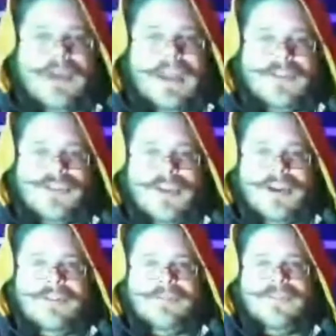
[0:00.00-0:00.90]
branch
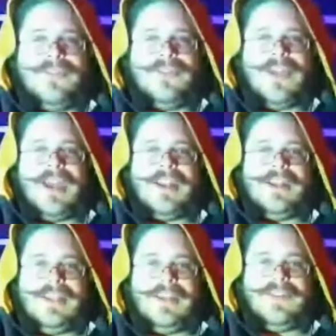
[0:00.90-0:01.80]
of
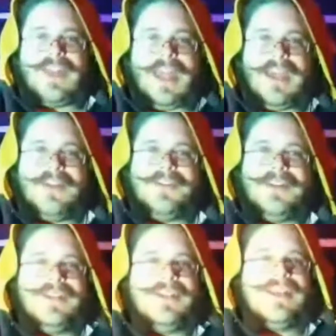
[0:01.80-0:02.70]
society needs to
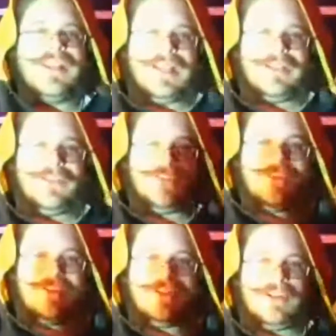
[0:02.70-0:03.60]
handle. It
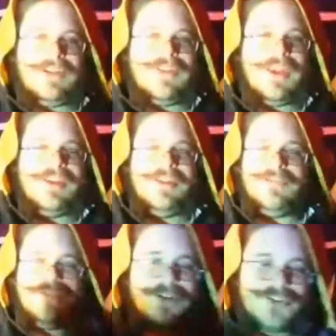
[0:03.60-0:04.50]
is an
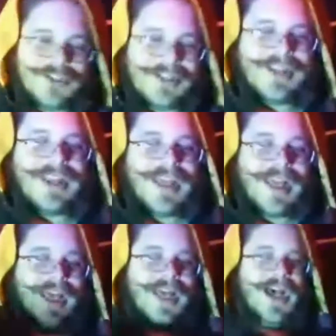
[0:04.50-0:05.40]
executive function.
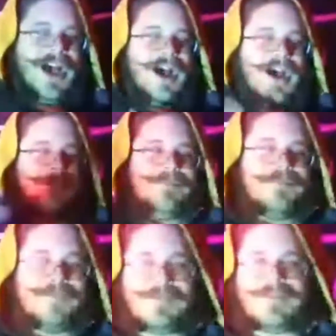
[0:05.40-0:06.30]
Um,
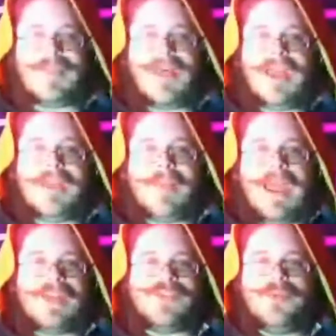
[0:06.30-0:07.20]
a
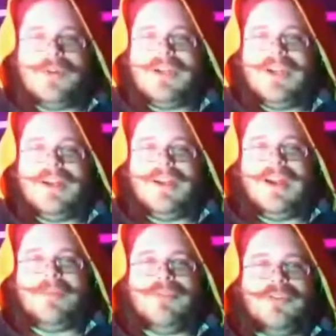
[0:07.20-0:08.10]
patchwork
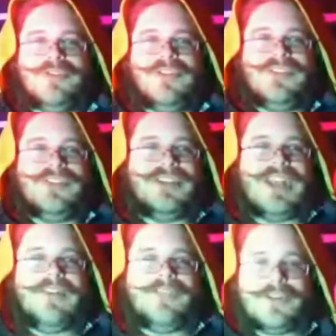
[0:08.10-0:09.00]
approach is
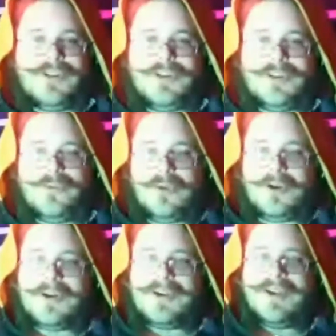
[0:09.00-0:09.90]
never gonna
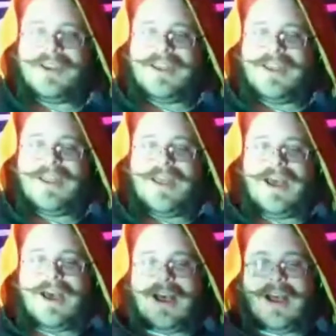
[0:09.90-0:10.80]
work.
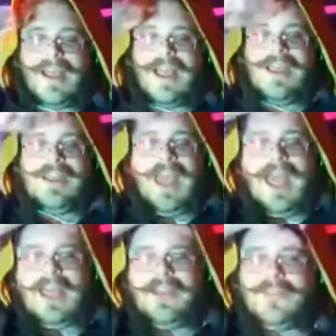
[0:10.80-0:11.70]
It
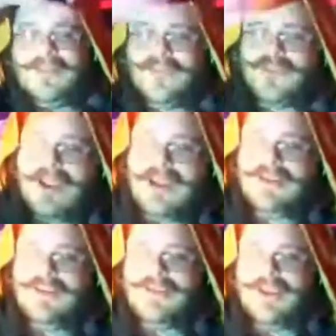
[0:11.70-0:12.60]
has
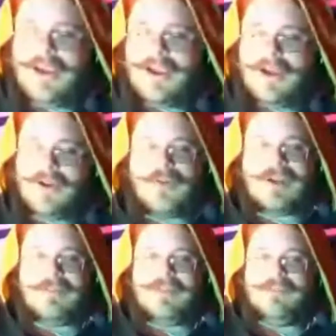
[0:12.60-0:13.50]
attracted
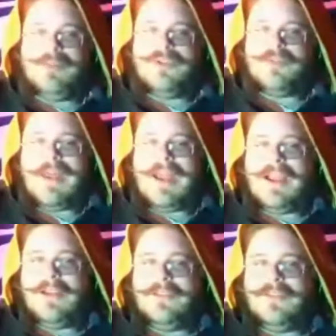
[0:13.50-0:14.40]
quite a bit of
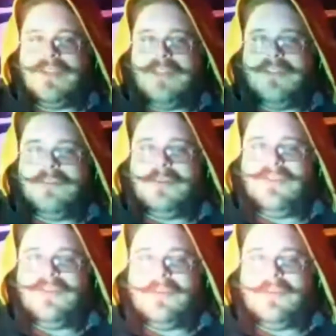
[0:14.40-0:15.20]
pushback. I understand there's been